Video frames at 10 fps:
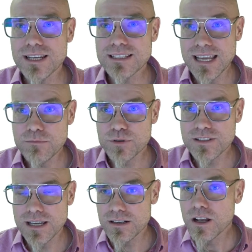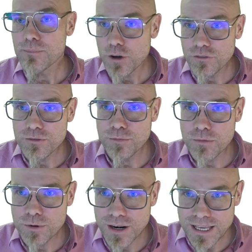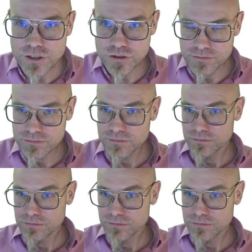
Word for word: than 10% of the population